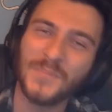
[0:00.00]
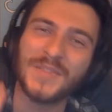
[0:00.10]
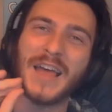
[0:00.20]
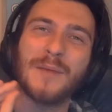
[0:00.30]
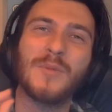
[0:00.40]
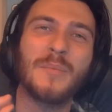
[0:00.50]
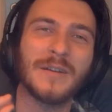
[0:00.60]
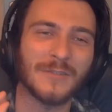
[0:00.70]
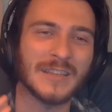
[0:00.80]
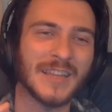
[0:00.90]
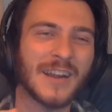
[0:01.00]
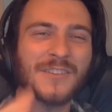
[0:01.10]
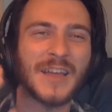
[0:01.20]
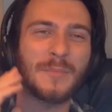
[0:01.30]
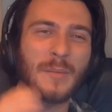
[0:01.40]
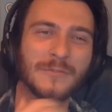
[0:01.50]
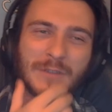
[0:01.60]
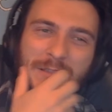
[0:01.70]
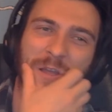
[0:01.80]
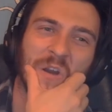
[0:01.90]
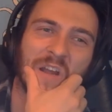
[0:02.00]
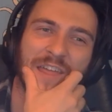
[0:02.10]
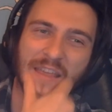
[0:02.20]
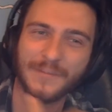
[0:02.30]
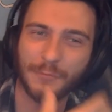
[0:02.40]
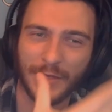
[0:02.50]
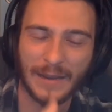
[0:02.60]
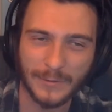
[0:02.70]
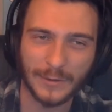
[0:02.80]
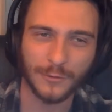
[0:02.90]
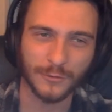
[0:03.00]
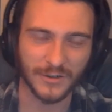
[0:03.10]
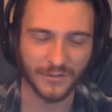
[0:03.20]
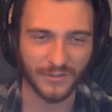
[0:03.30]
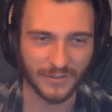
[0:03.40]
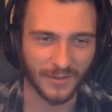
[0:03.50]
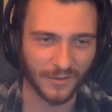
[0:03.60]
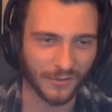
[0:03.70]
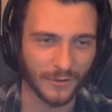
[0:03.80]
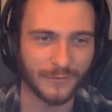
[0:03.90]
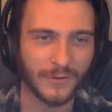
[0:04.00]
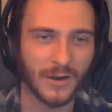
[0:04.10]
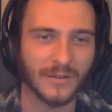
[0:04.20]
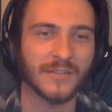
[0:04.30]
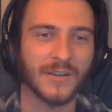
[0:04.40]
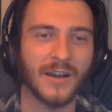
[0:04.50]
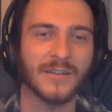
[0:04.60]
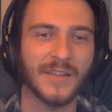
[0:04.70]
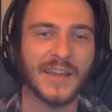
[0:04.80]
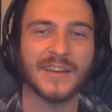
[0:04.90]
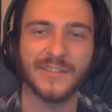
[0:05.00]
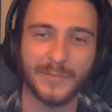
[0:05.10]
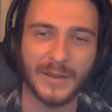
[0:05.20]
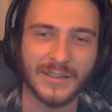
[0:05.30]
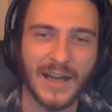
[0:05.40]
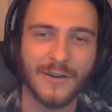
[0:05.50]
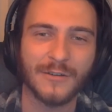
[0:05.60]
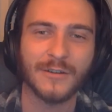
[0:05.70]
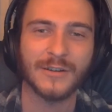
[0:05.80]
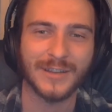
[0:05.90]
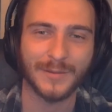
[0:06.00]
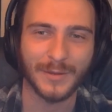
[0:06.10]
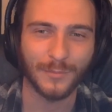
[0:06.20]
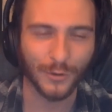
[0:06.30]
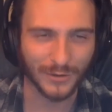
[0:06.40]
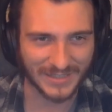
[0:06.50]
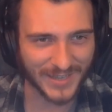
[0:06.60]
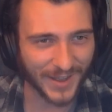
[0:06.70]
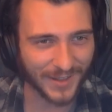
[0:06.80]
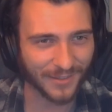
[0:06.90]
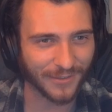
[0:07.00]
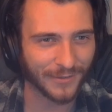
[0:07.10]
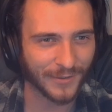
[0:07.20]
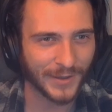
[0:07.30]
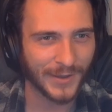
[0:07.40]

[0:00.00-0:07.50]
That moment right there, that moment right there. I think with every chorus in this so far, it's gotten like a little bit louder, a little bit more intense.